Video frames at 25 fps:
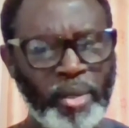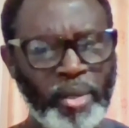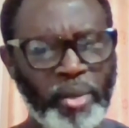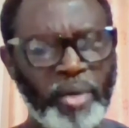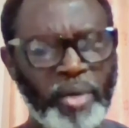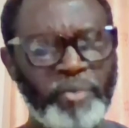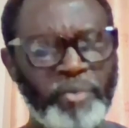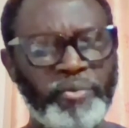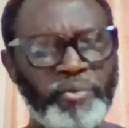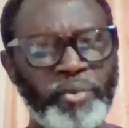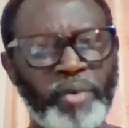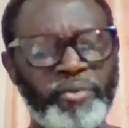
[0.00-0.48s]

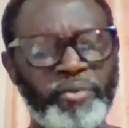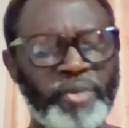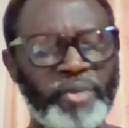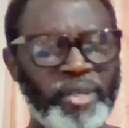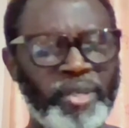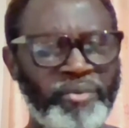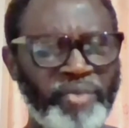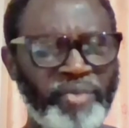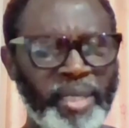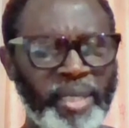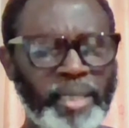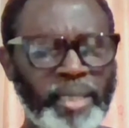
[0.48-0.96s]
of, of
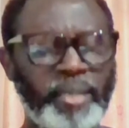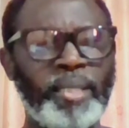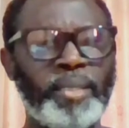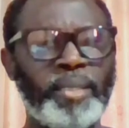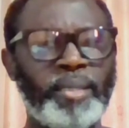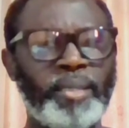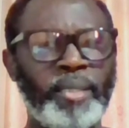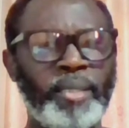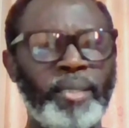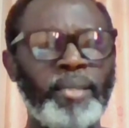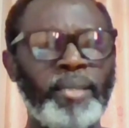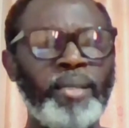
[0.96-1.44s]

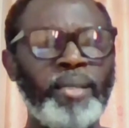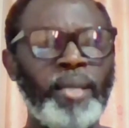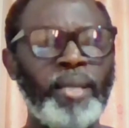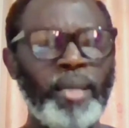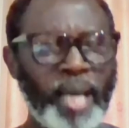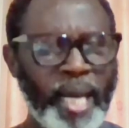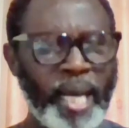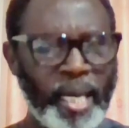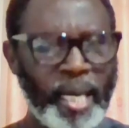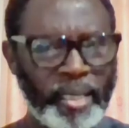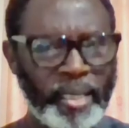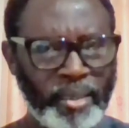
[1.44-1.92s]

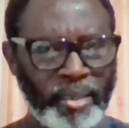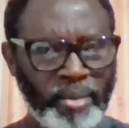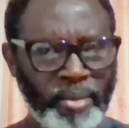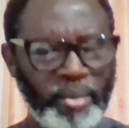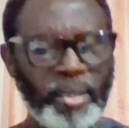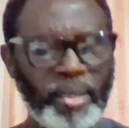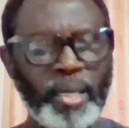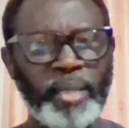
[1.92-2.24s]
revegetating and,